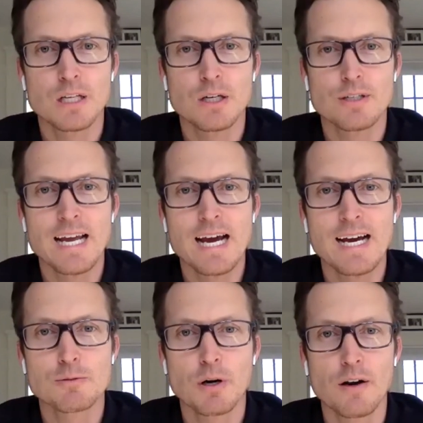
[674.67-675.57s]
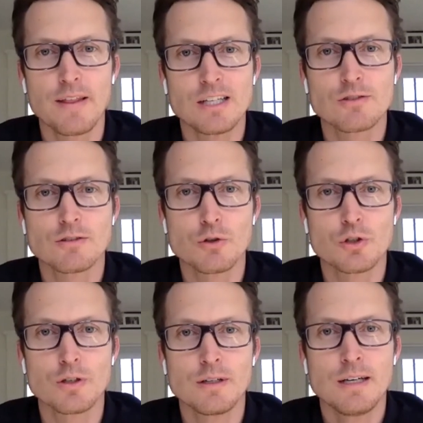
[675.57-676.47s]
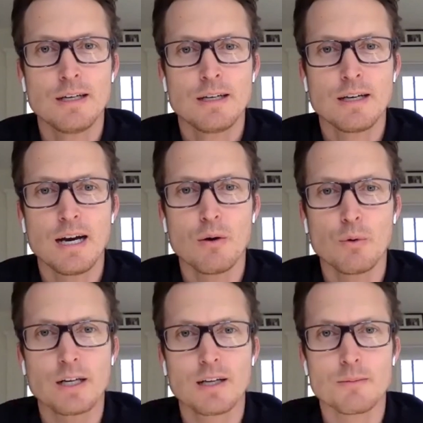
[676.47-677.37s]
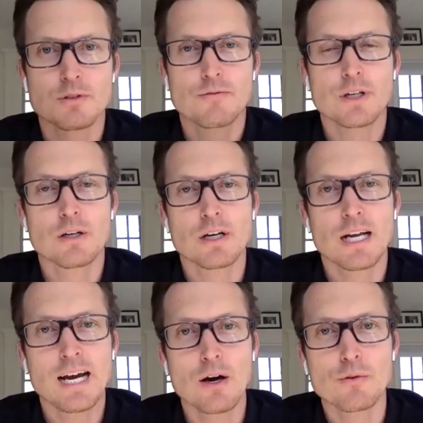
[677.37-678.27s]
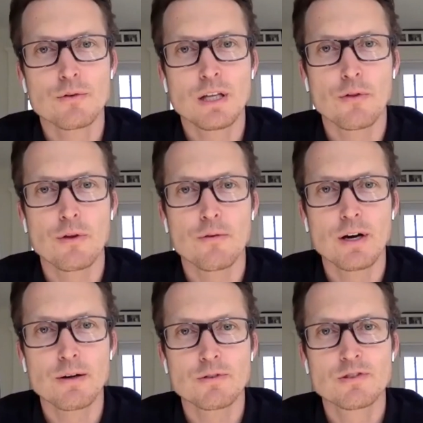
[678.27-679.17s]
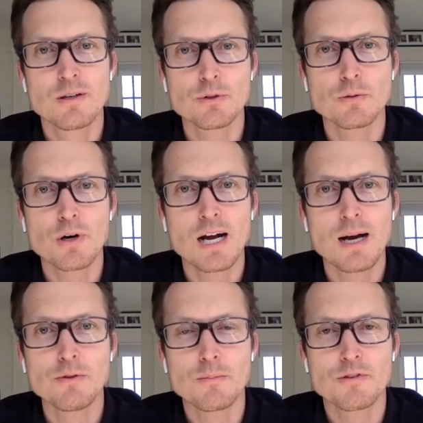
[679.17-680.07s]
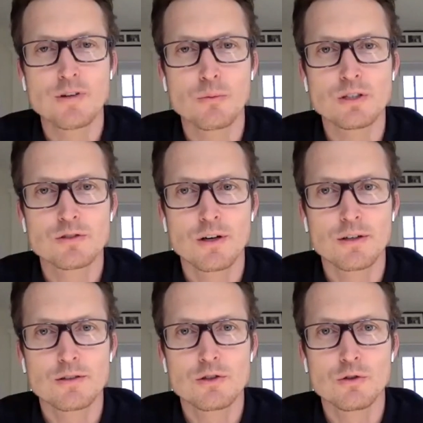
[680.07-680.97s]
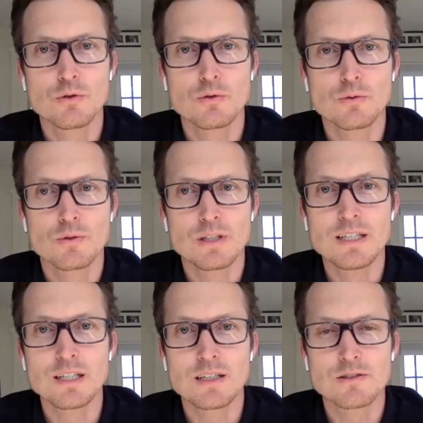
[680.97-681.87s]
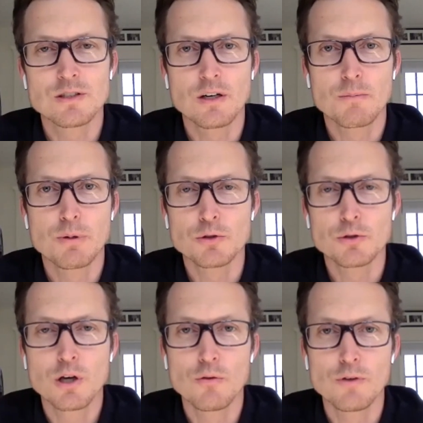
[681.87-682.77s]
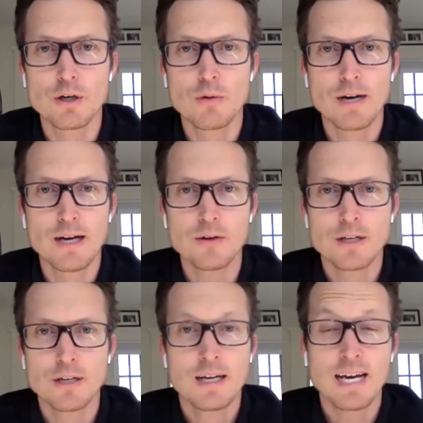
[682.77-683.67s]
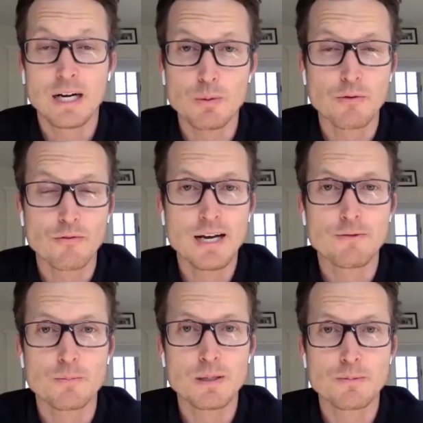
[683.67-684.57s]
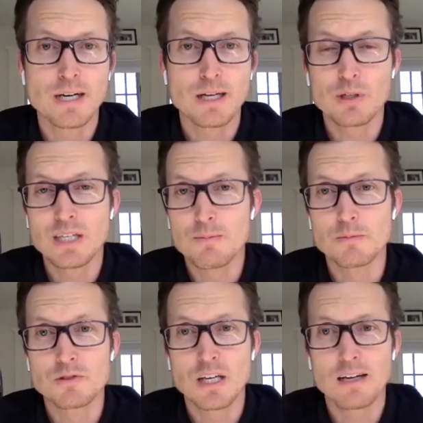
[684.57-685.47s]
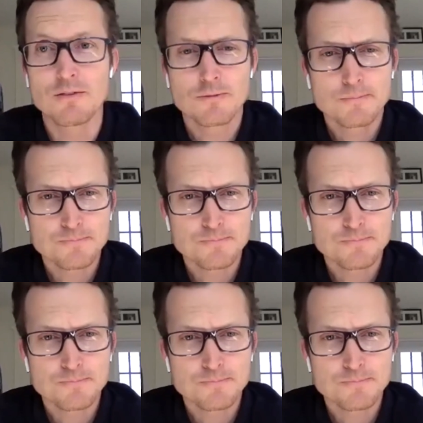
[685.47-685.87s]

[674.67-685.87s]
You know, AI is part of that solution uh, when it comes to figuring out you know the very simple problems that we start to need to consider post COVID around how do we provide for people, how do we keep them safe.